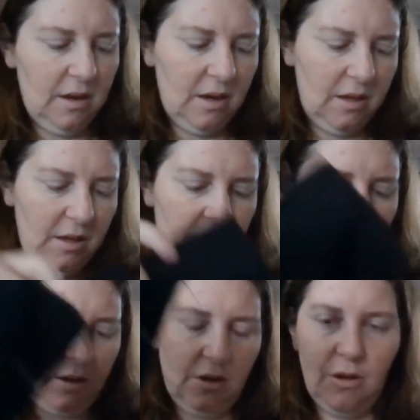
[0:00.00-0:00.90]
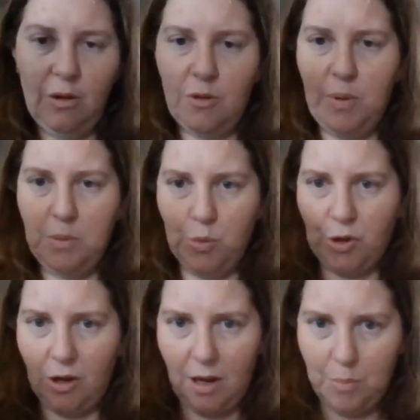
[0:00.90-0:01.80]
And then I know a lot of people
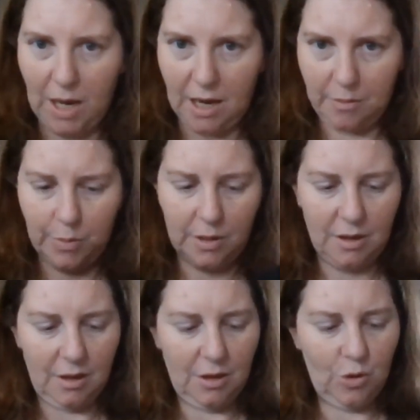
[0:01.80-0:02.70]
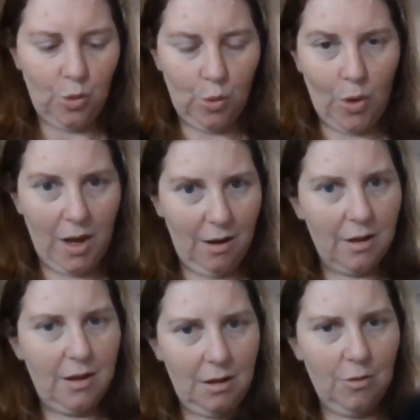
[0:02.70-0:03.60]
don't like black, but I quite
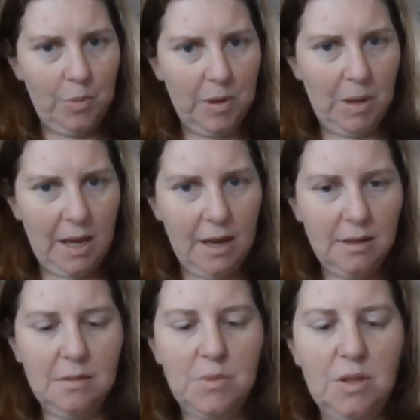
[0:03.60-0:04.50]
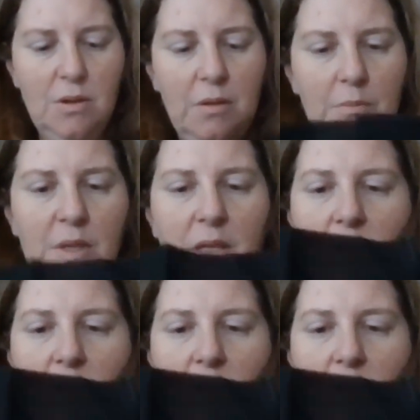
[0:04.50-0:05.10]
like a little bit of black sometimes.